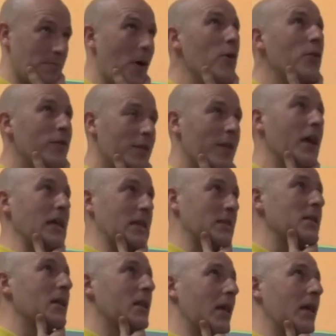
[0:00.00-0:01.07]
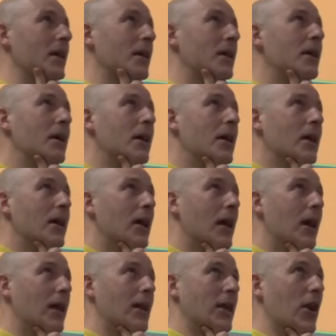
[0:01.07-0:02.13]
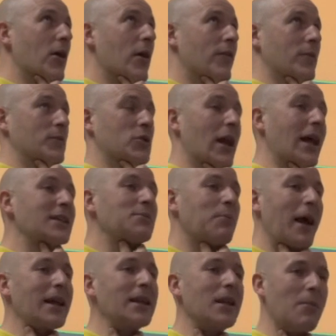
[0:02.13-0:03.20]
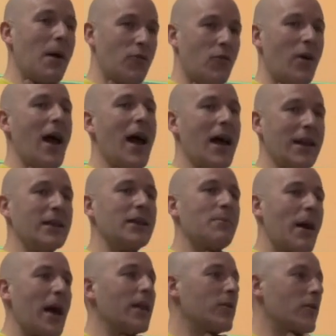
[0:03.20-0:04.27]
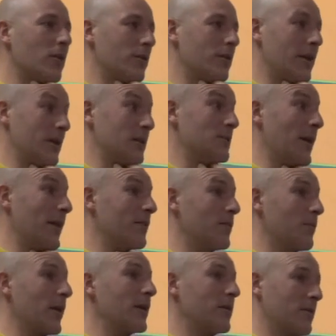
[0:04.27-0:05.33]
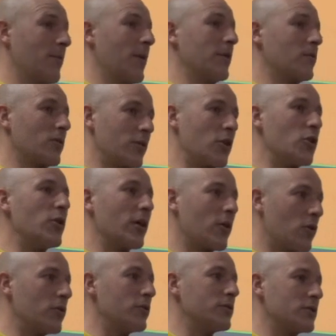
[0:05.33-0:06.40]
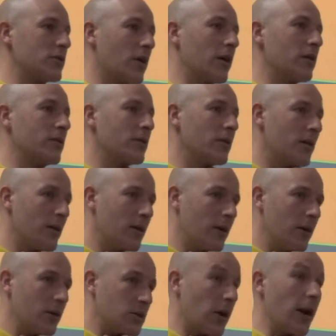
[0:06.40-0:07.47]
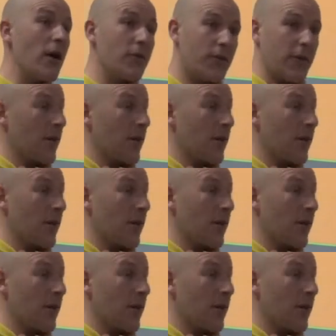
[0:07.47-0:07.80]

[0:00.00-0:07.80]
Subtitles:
most things, I think, you know, if I'm trying to explain them, I rarely indispensably depend on unicorns, right? So I don't